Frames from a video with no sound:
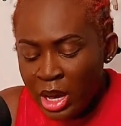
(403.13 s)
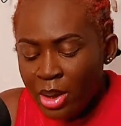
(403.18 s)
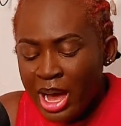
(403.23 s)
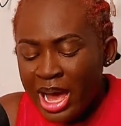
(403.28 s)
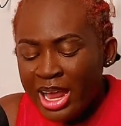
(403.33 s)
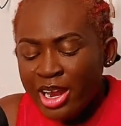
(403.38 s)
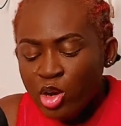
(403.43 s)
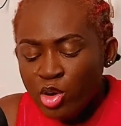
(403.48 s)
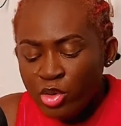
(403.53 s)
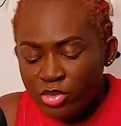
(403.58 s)

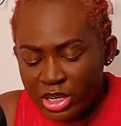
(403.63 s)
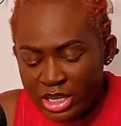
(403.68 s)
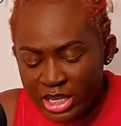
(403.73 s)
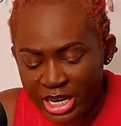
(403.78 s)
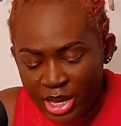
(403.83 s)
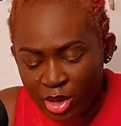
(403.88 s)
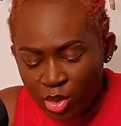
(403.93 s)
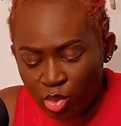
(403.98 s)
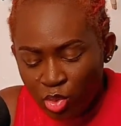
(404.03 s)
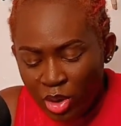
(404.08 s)
At the end of the
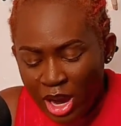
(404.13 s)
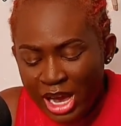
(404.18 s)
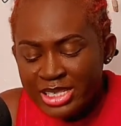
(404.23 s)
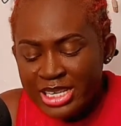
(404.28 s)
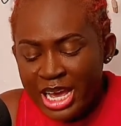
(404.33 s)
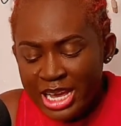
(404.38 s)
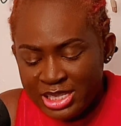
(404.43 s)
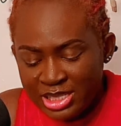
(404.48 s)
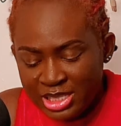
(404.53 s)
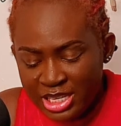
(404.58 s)
day, no, as
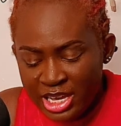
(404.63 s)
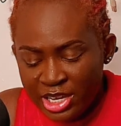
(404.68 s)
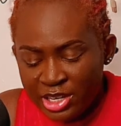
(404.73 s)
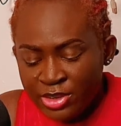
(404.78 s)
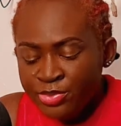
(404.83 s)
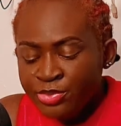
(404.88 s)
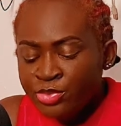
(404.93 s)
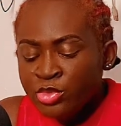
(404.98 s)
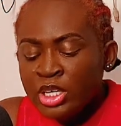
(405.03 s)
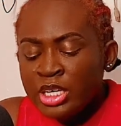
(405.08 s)
I said,
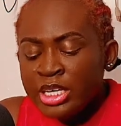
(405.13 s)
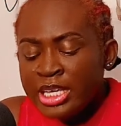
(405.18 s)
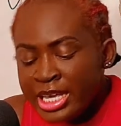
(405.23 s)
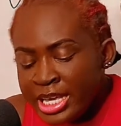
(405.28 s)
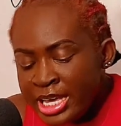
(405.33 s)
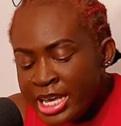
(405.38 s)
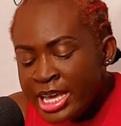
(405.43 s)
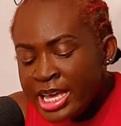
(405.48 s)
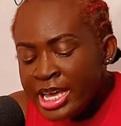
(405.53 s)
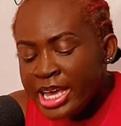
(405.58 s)

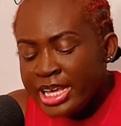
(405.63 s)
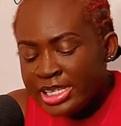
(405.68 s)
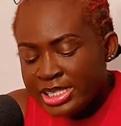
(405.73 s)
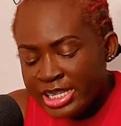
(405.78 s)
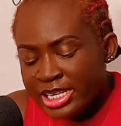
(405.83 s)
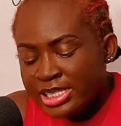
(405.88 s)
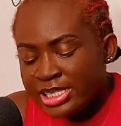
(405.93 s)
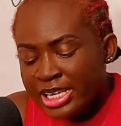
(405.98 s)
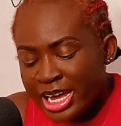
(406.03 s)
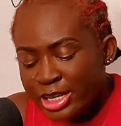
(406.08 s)
he is
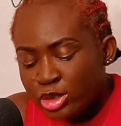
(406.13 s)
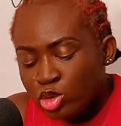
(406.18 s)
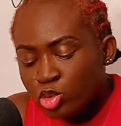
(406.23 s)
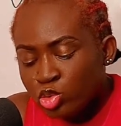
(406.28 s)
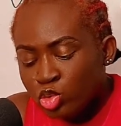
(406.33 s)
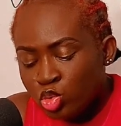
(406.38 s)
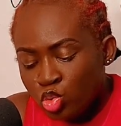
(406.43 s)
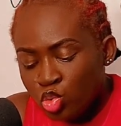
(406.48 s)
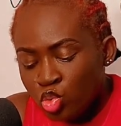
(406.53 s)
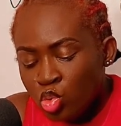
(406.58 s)

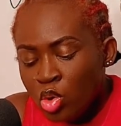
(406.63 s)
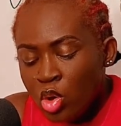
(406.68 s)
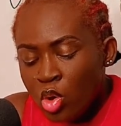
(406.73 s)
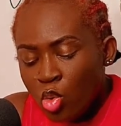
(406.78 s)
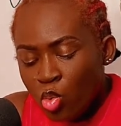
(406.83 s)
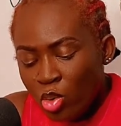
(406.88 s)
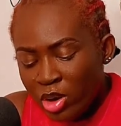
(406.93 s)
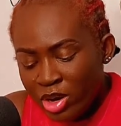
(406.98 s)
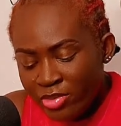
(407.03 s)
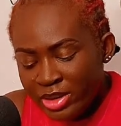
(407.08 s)
entitled to
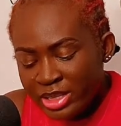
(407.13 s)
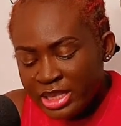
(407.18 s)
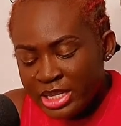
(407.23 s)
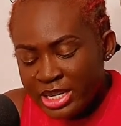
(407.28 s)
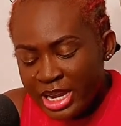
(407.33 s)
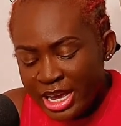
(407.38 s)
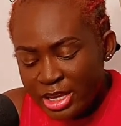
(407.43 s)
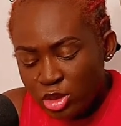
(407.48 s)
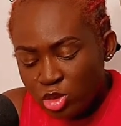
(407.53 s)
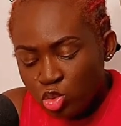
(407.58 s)
whatever thing
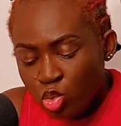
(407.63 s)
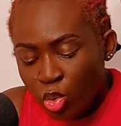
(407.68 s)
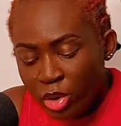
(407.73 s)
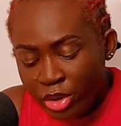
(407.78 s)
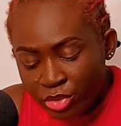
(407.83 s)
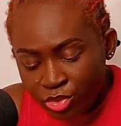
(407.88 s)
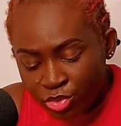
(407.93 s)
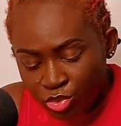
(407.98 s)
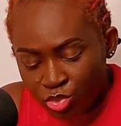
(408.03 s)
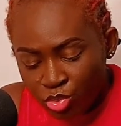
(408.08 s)
that he's
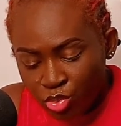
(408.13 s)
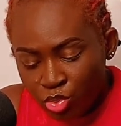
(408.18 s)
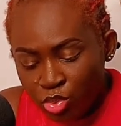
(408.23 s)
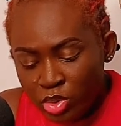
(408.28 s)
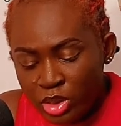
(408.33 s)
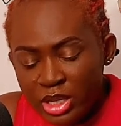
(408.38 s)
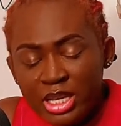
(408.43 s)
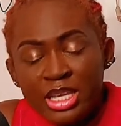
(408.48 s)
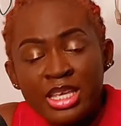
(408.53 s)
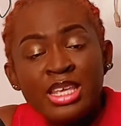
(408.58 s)
going through,
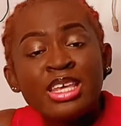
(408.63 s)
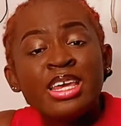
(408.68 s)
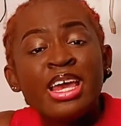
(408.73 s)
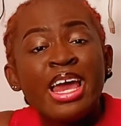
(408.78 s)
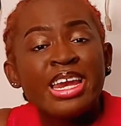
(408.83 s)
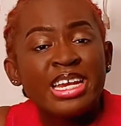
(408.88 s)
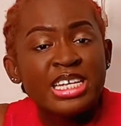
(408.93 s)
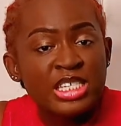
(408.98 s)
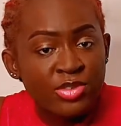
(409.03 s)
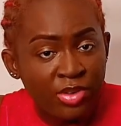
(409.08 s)
he
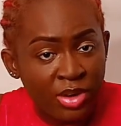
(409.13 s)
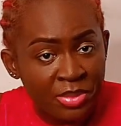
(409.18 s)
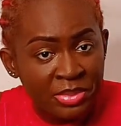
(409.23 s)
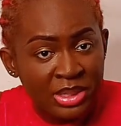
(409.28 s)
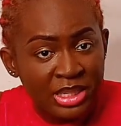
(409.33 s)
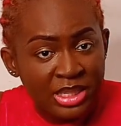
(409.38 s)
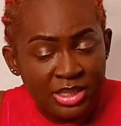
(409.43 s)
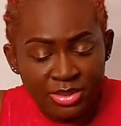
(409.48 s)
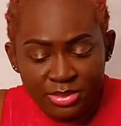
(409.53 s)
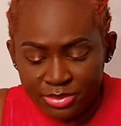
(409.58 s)
and his
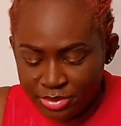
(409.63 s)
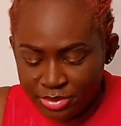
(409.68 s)
family.